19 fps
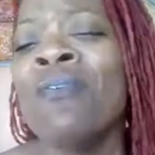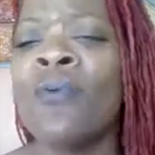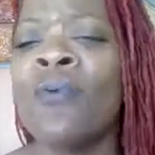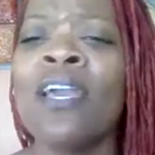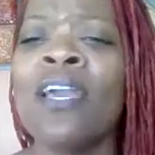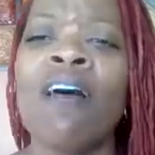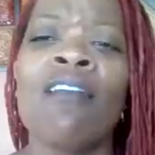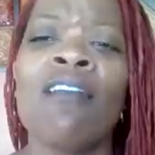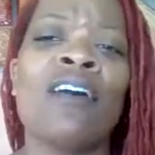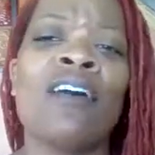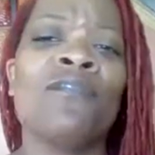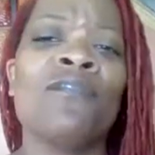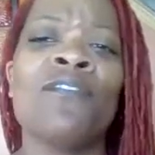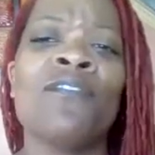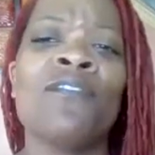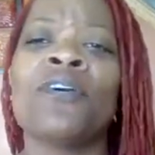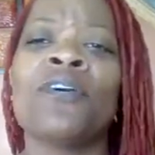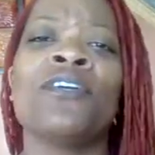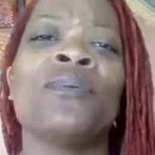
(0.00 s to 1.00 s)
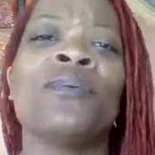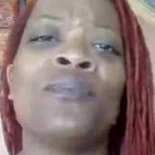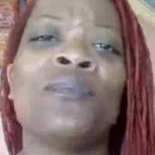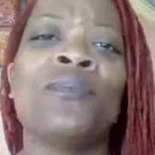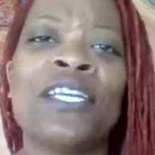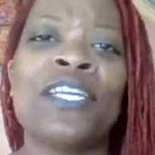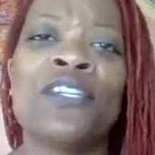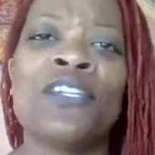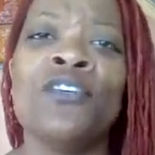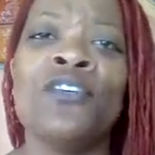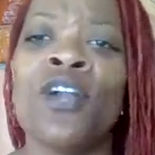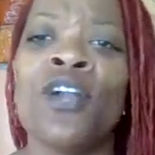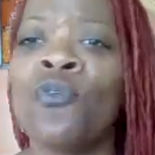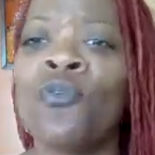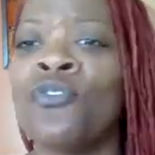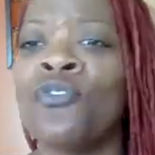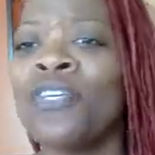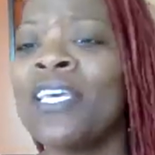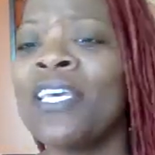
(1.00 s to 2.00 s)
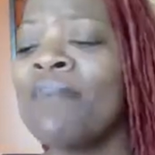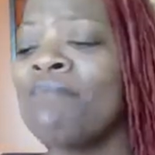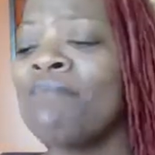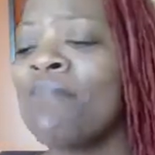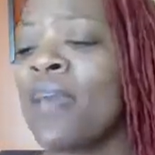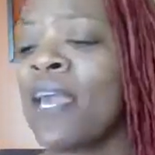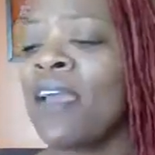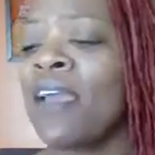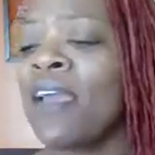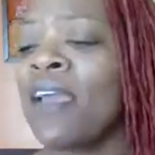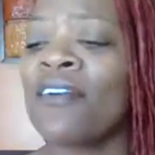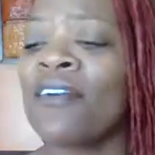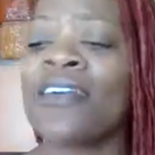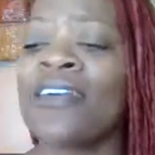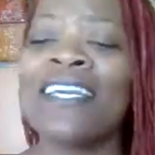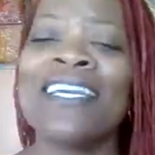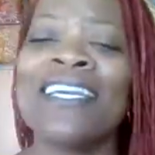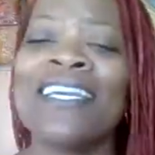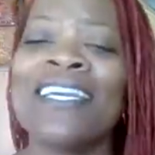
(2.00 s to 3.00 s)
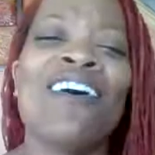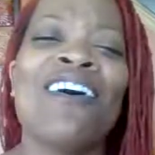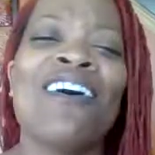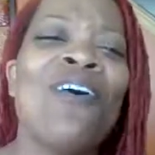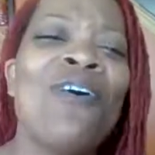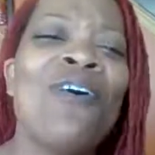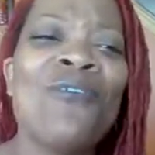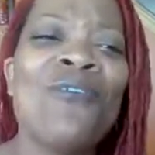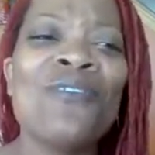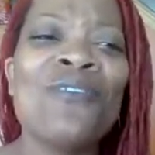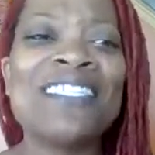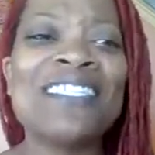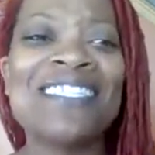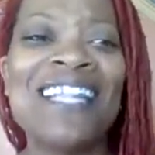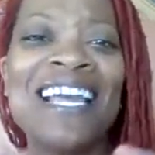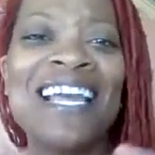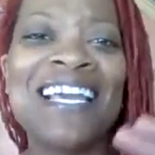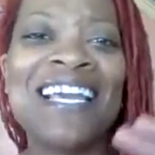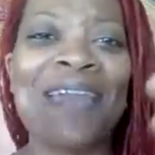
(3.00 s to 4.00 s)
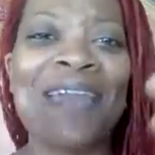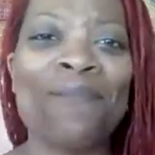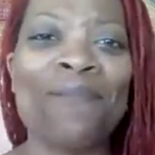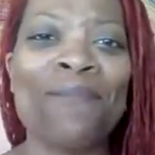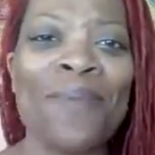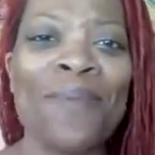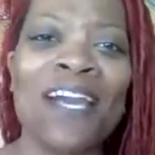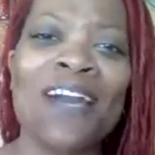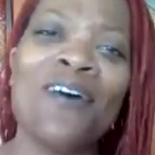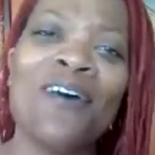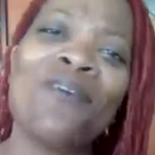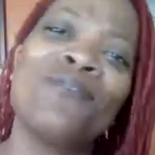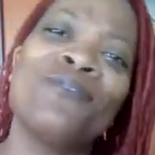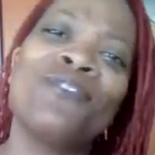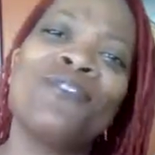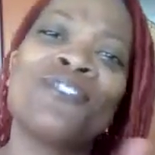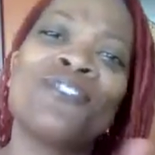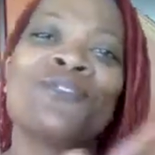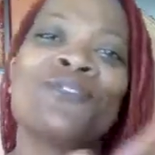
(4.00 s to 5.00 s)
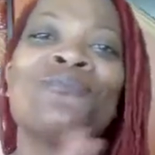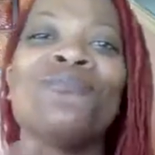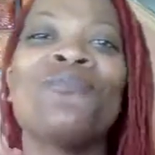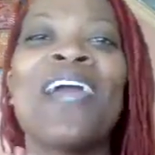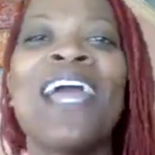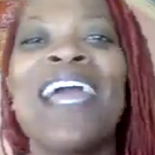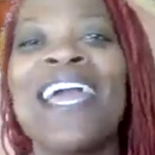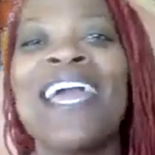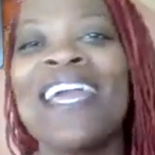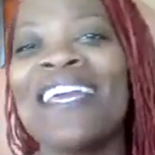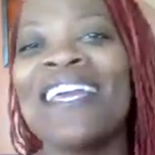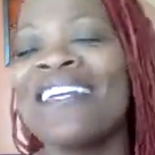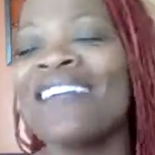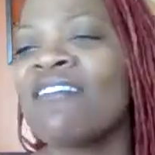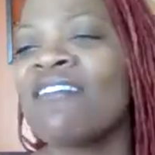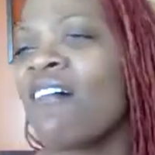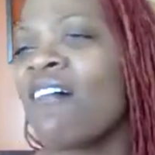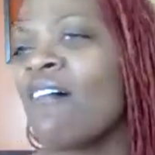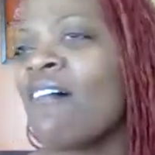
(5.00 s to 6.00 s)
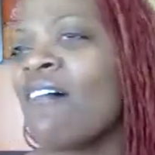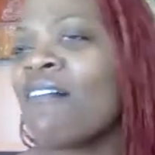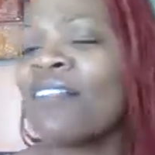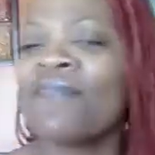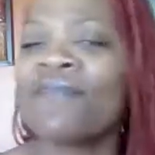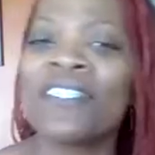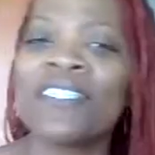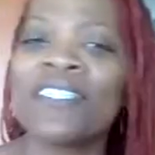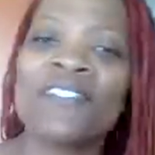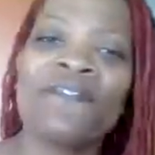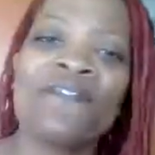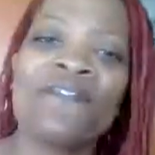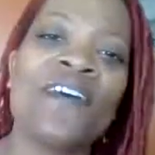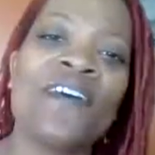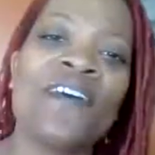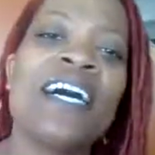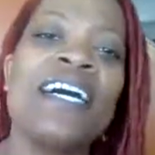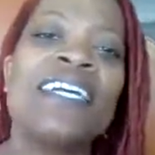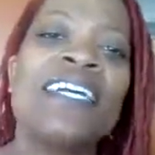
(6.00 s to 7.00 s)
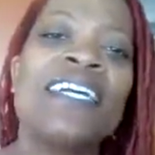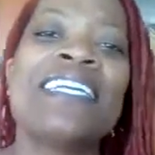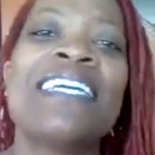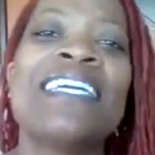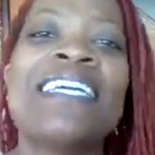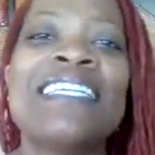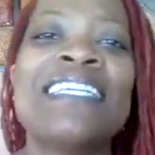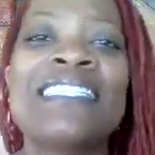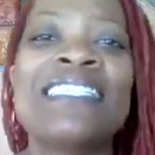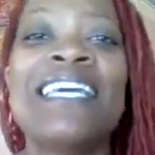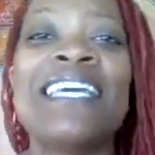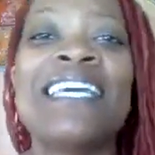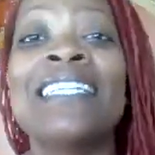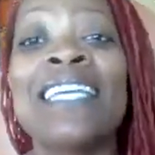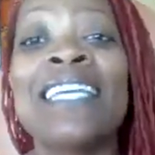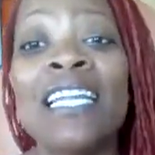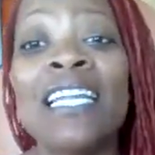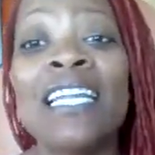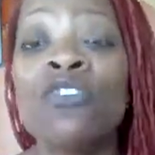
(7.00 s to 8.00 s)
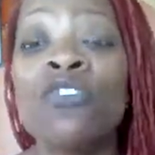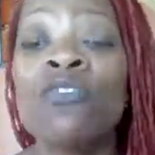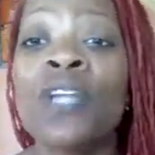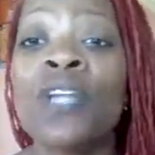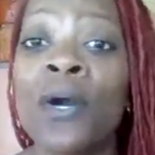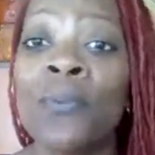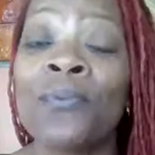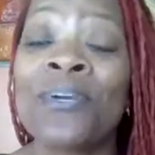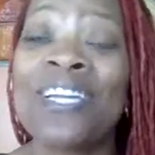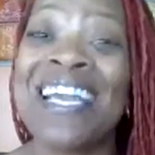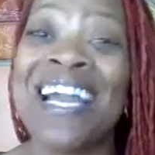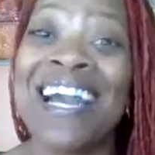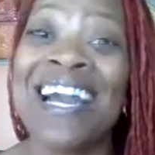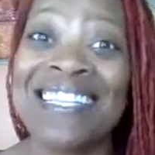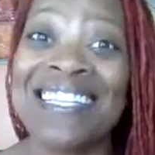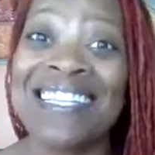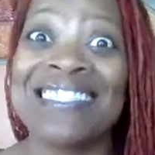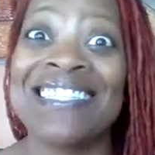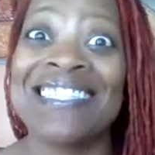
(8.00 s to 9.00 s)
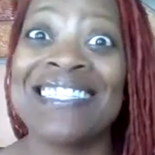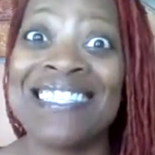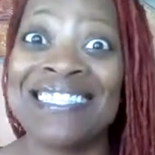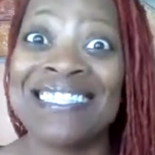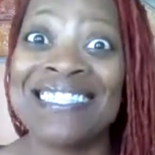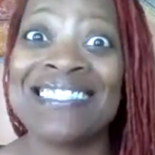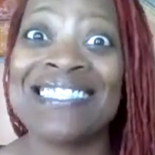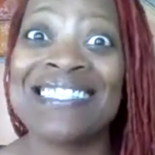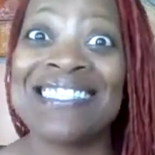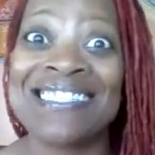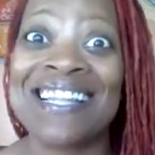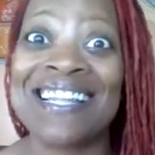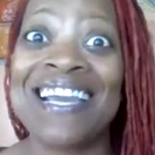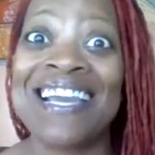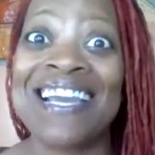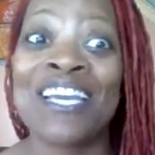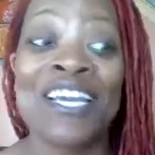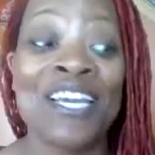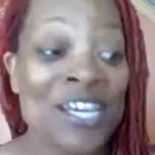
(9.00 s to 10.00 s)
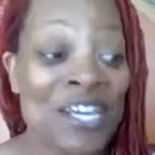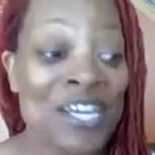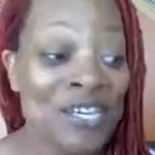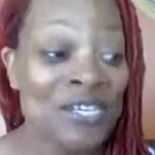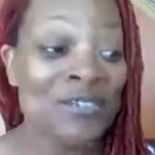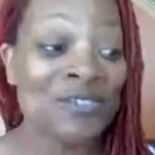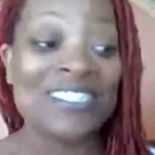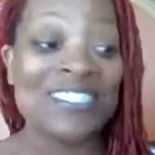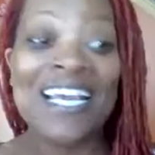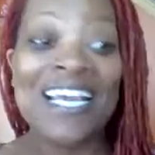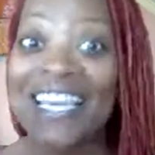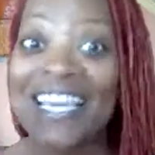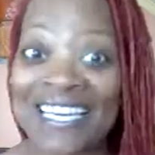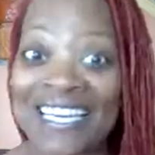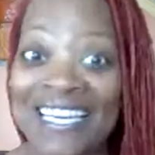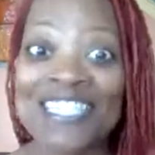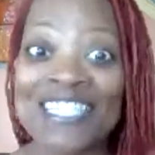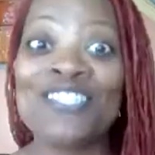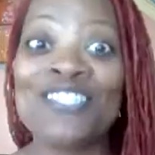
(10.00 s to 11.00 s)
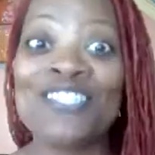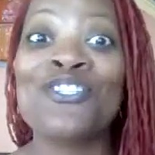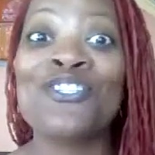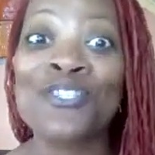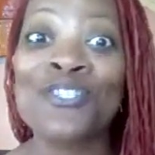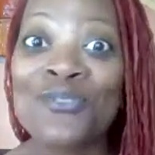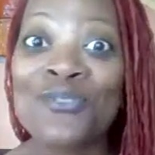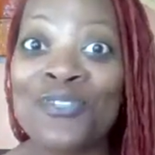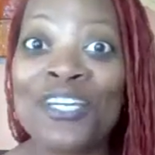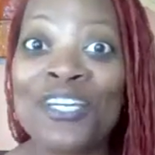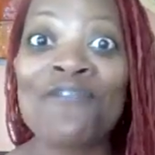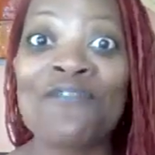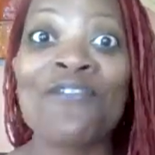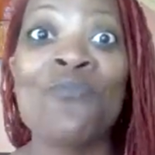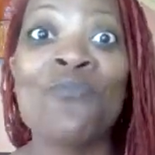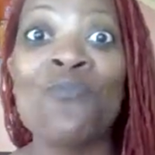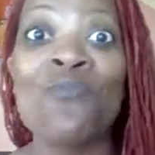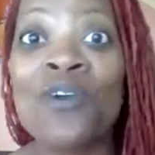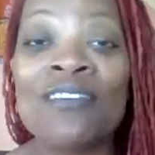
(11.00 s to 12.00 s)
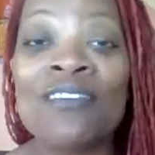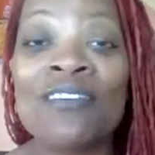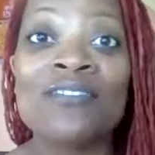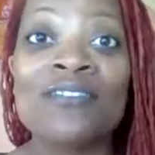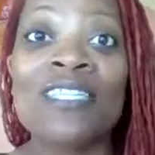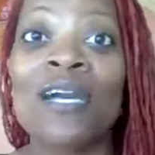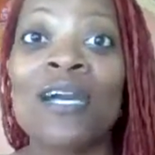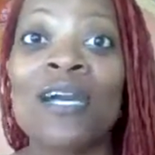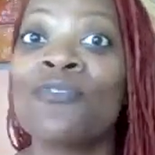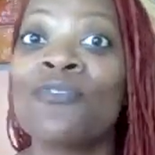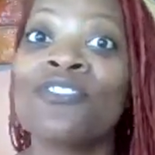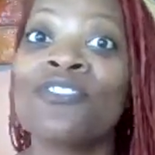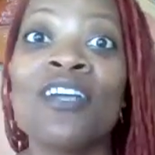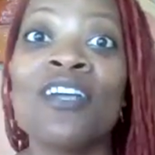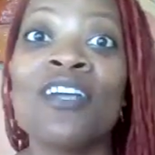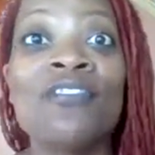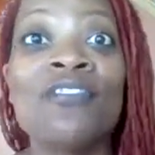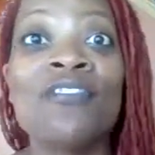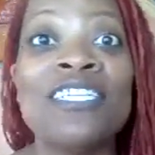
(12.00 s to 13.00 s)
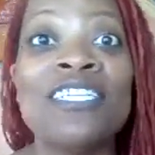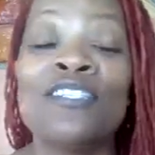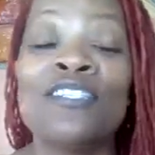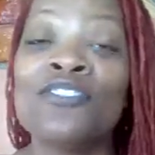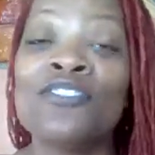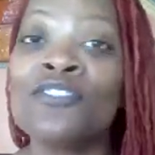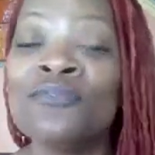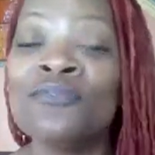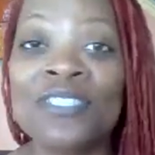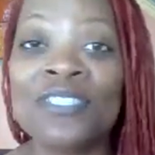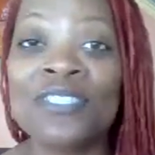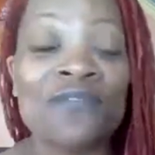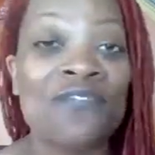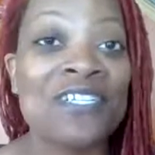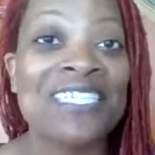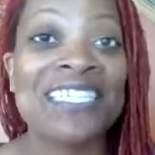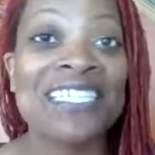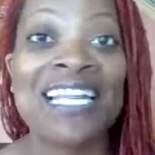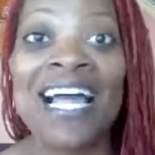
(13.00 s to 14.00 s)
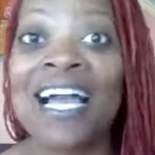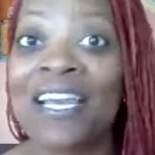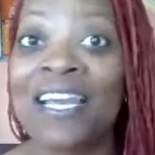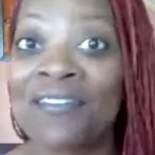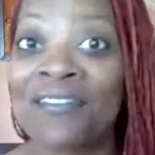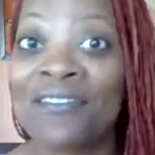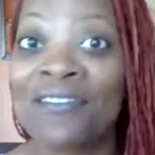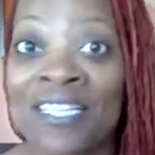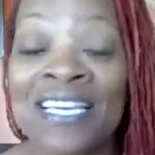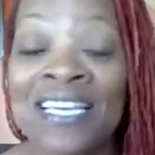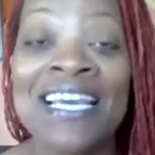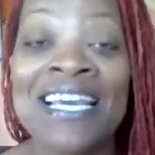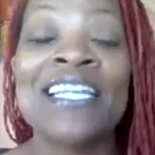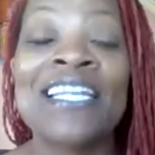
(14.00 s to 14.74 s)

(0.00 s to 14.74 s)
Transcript: we all are familiar with, you get married, oh, it's like a big old charade and all of this fun hits. And then, reality hits. It's like you're taking these two different wheels that were turning in two different lives.